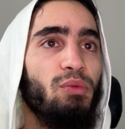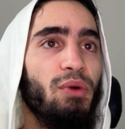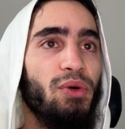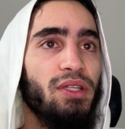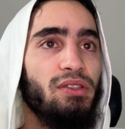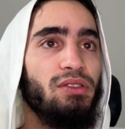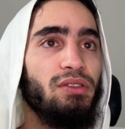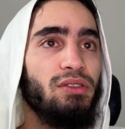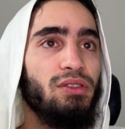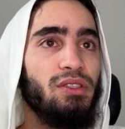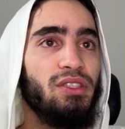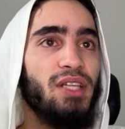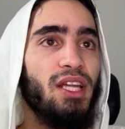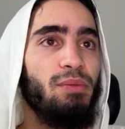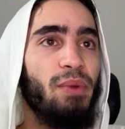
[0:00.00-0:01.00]
marital
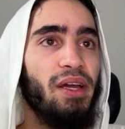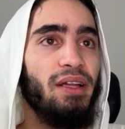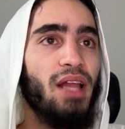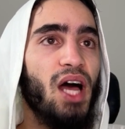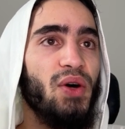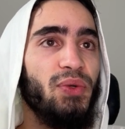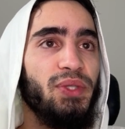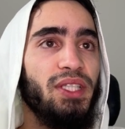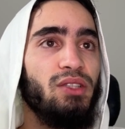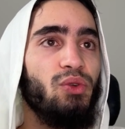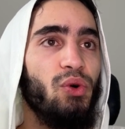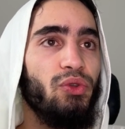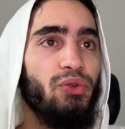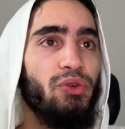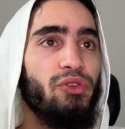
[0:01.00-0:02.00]
consent by allowing
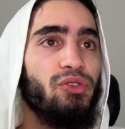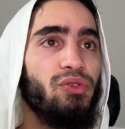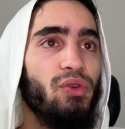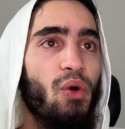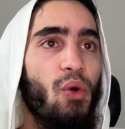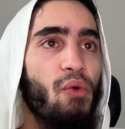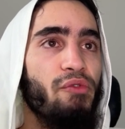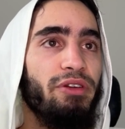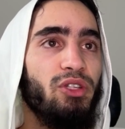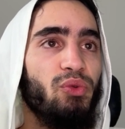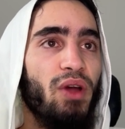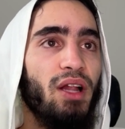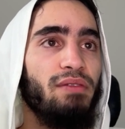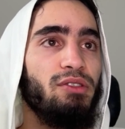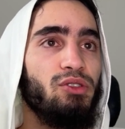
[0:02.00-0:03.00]
daughters over
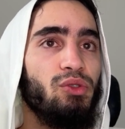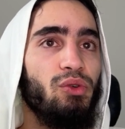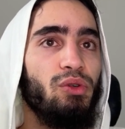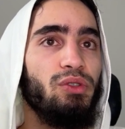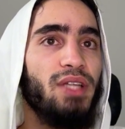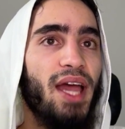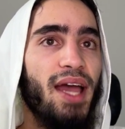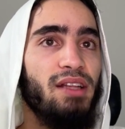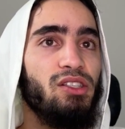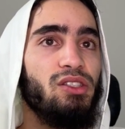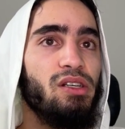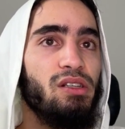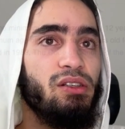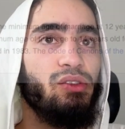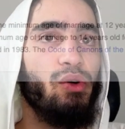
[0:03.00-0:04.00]
12 years old and sons